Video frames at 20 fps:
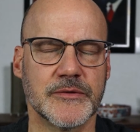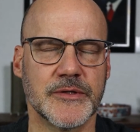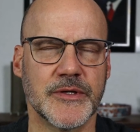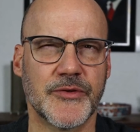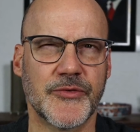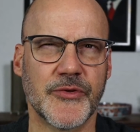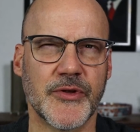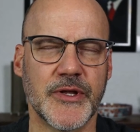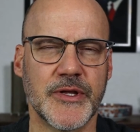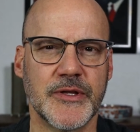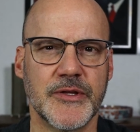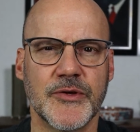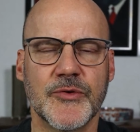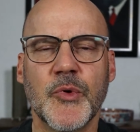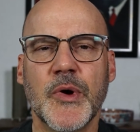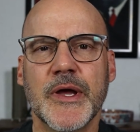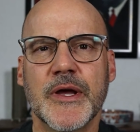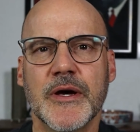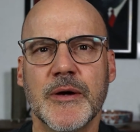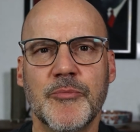it's like you
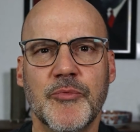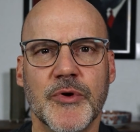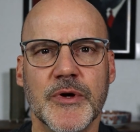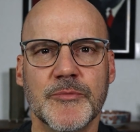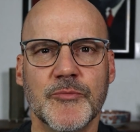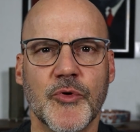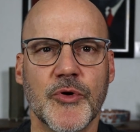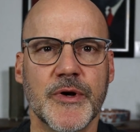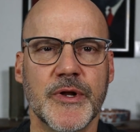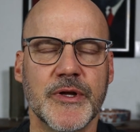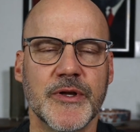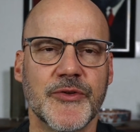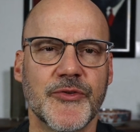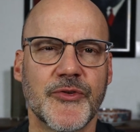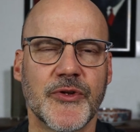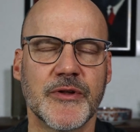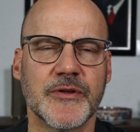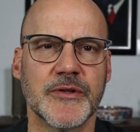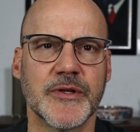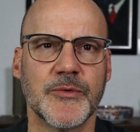wake up one morning and
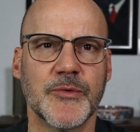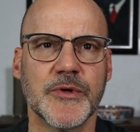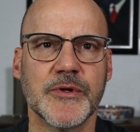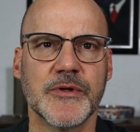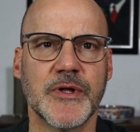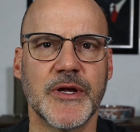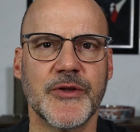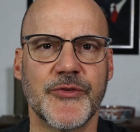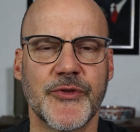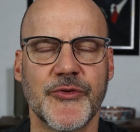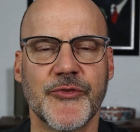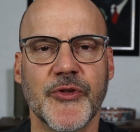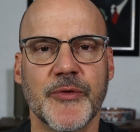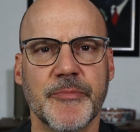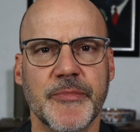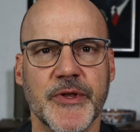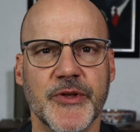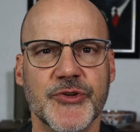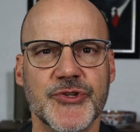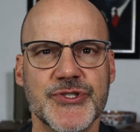suddenly realize that
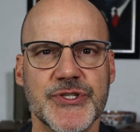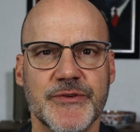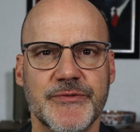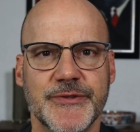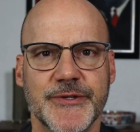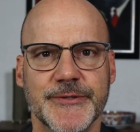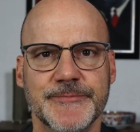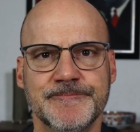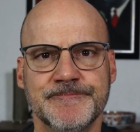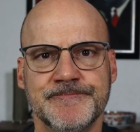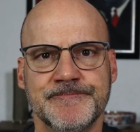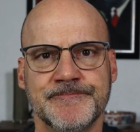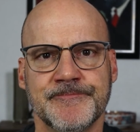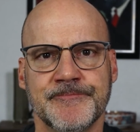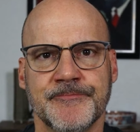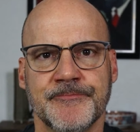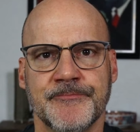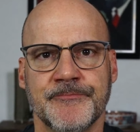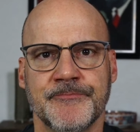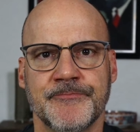something's shifted.
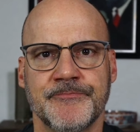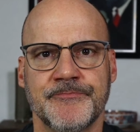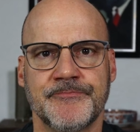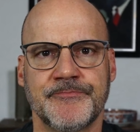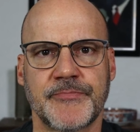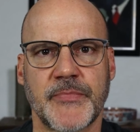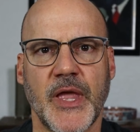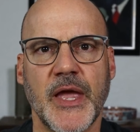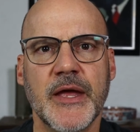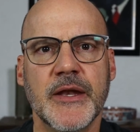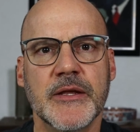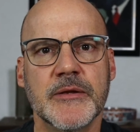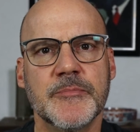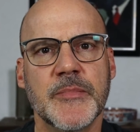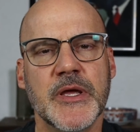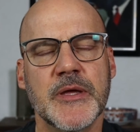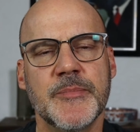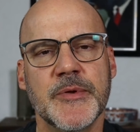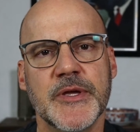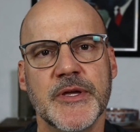And it
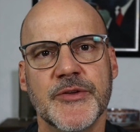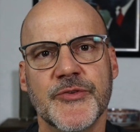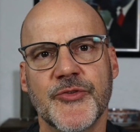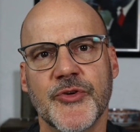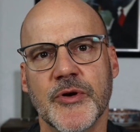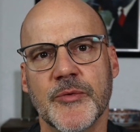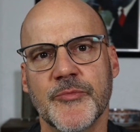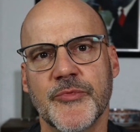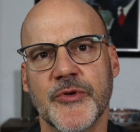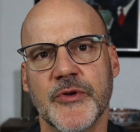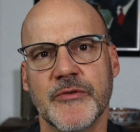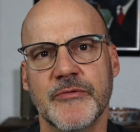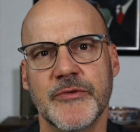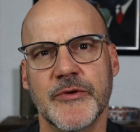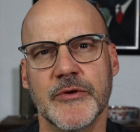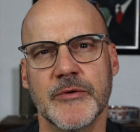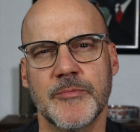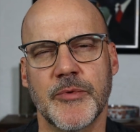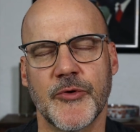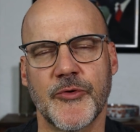may be in terms of
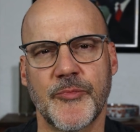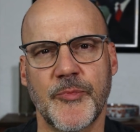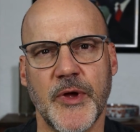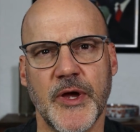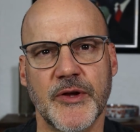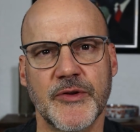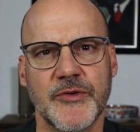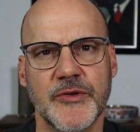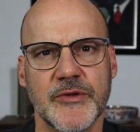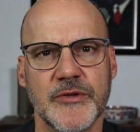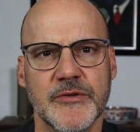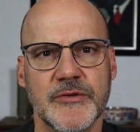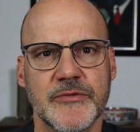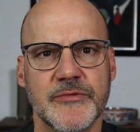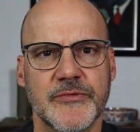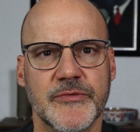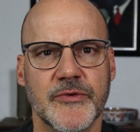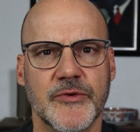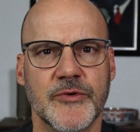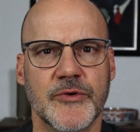your
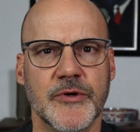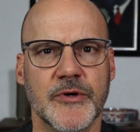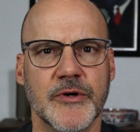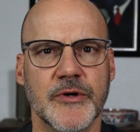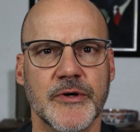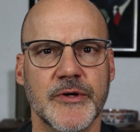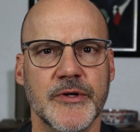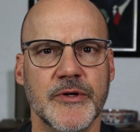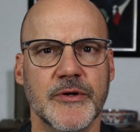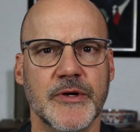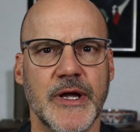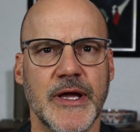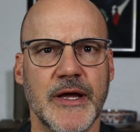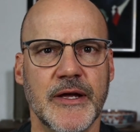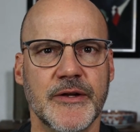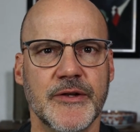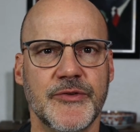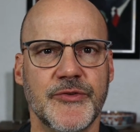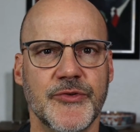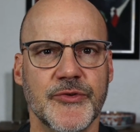perspective or your
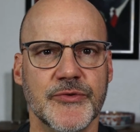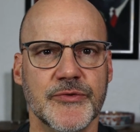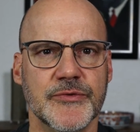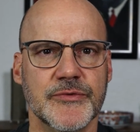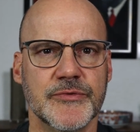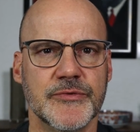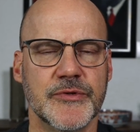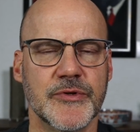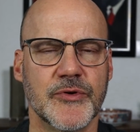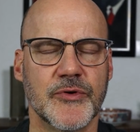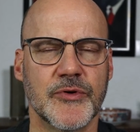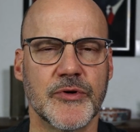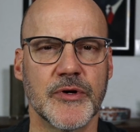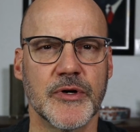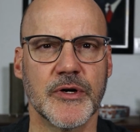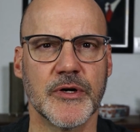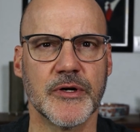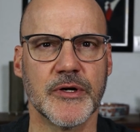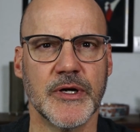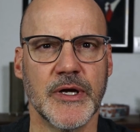attitude
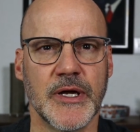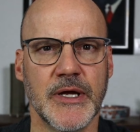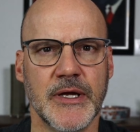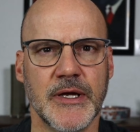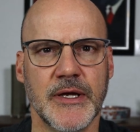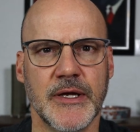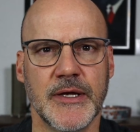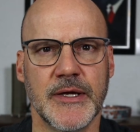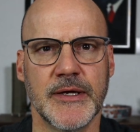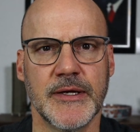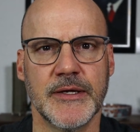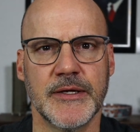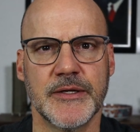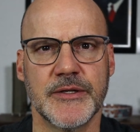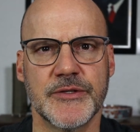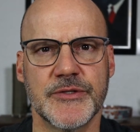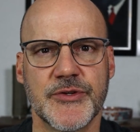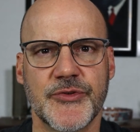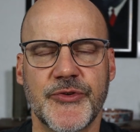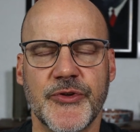or
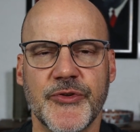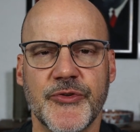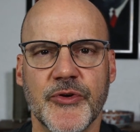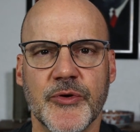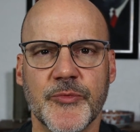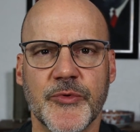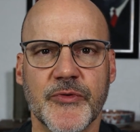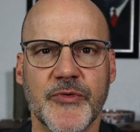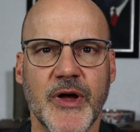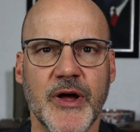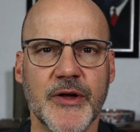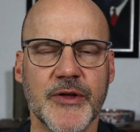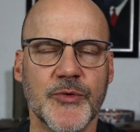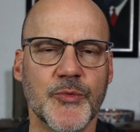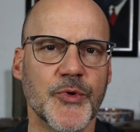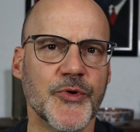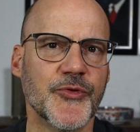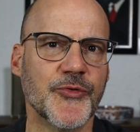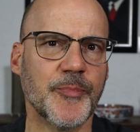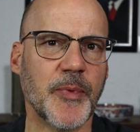just in terms of how you
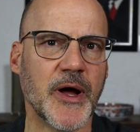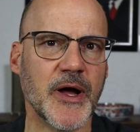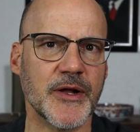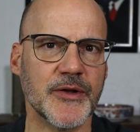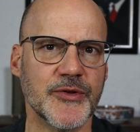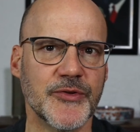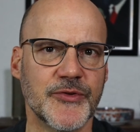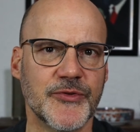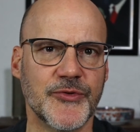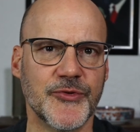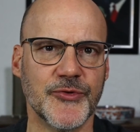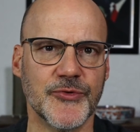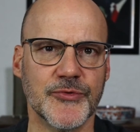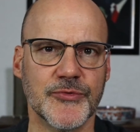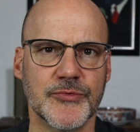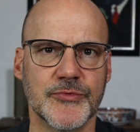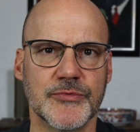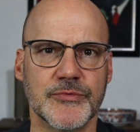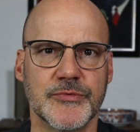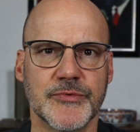respond
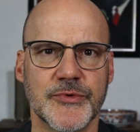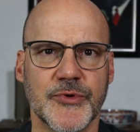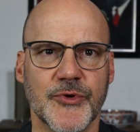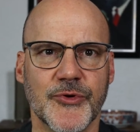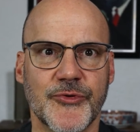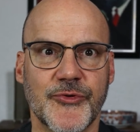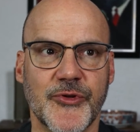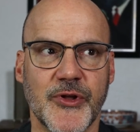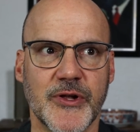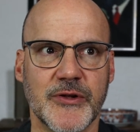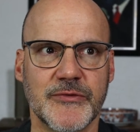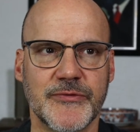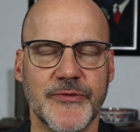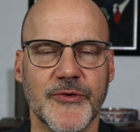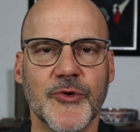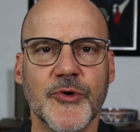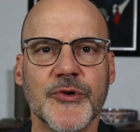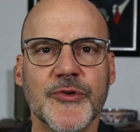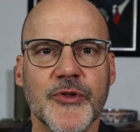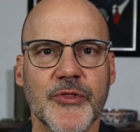to yourself
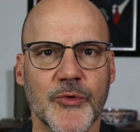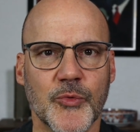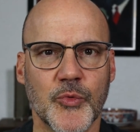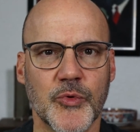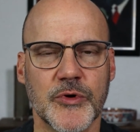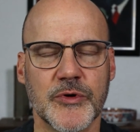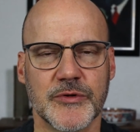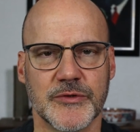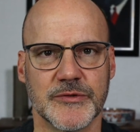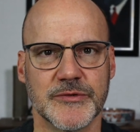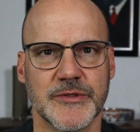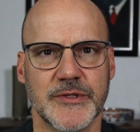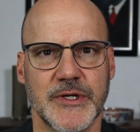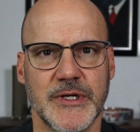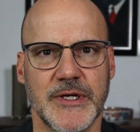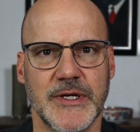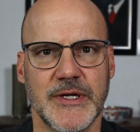or to the world.